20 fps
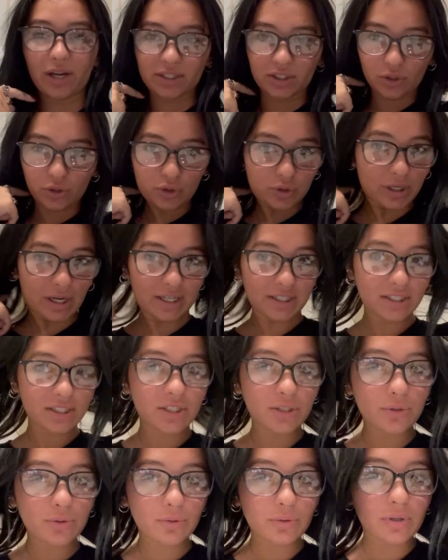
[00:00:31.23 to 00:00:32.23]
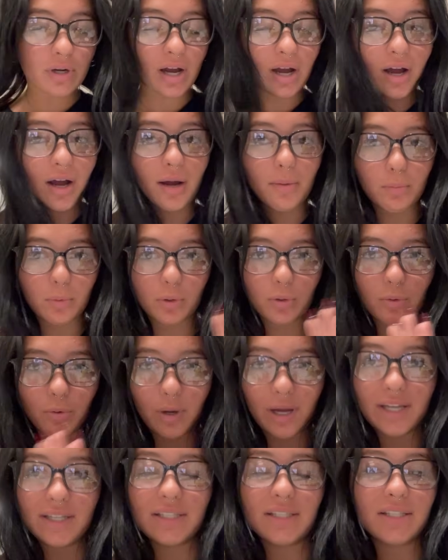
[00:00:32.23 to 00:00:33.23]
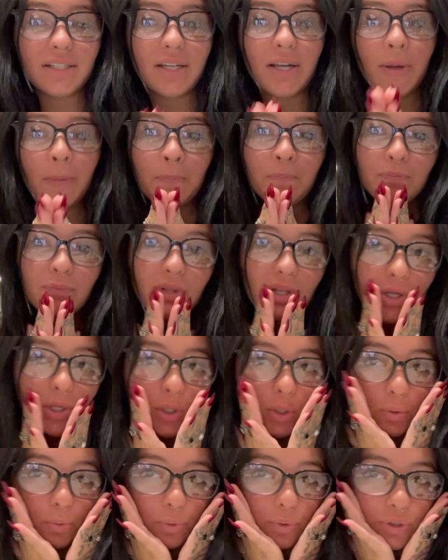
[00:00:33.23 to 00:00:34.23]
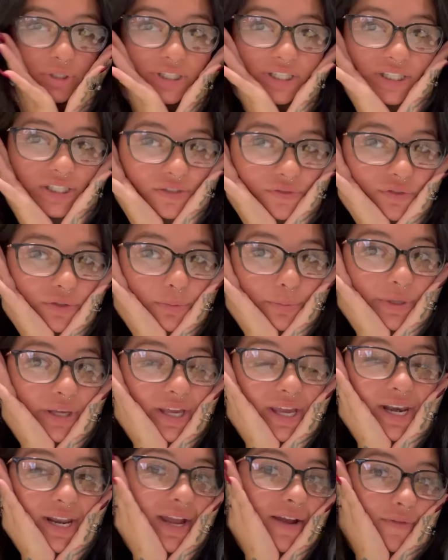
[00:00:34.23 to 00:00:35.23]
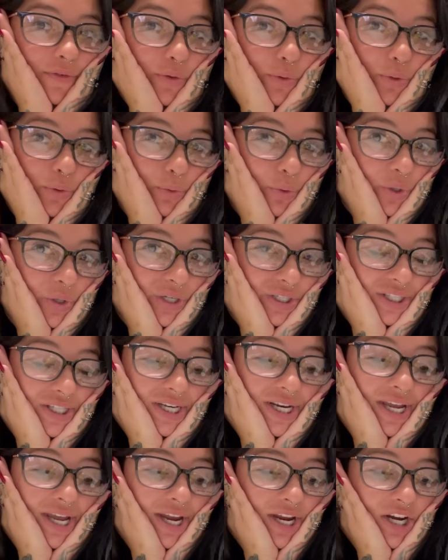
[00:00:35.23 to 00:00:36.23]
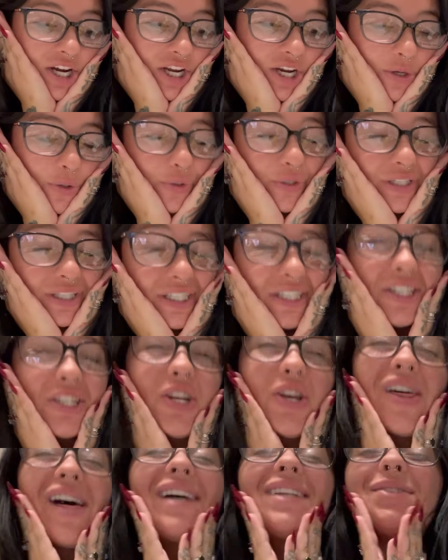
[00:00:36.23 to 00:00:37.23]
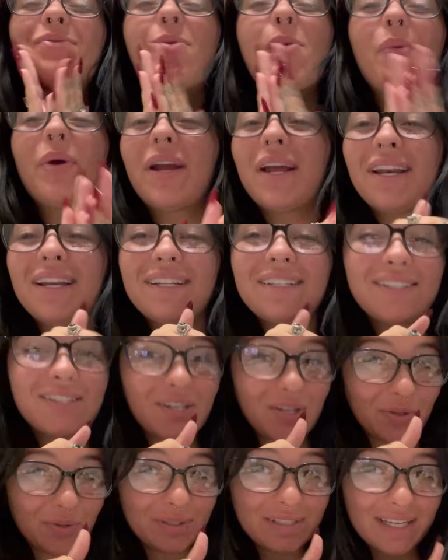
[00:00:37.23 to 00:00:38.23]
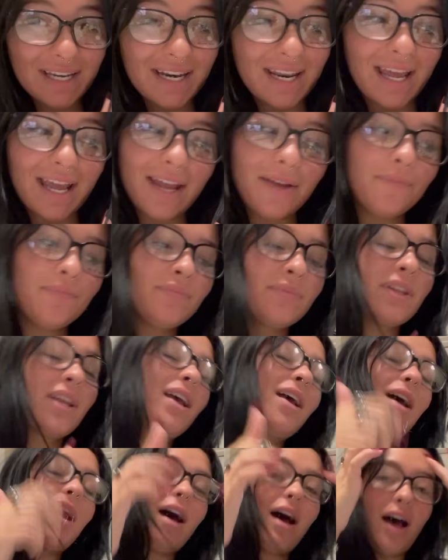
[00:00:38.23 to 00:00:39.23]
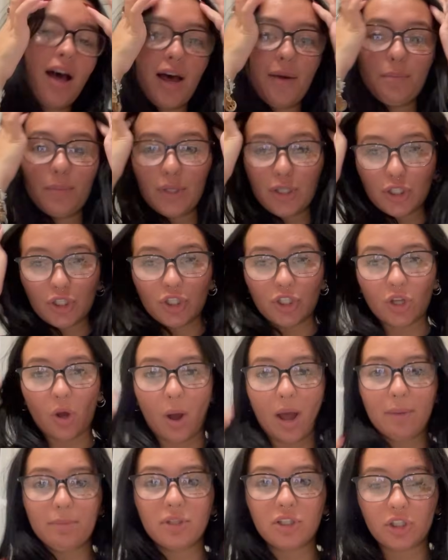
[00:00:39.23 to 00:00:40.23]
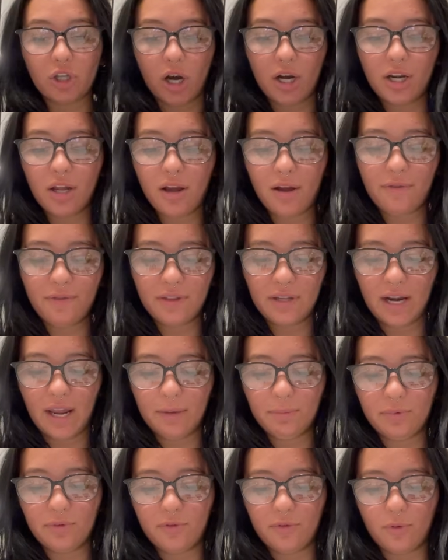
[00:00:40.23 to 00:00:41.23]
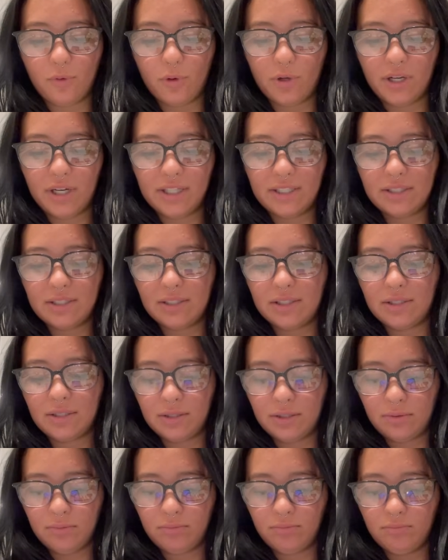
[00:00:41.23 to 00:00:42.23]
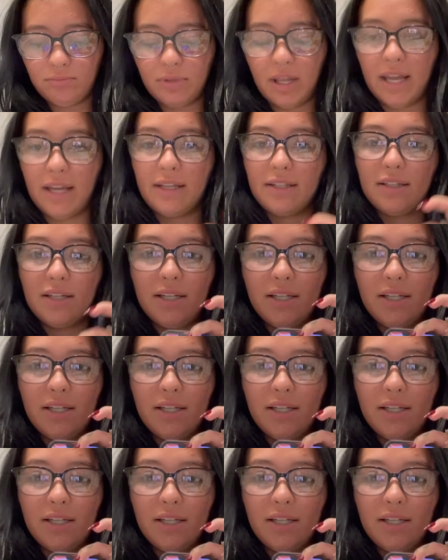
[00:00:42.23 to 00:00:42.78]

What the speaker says: told you guys to request routines for me, and everyone requested a hair care routine, so that's what we're gonna do today. So I'm starting off the night before. It's like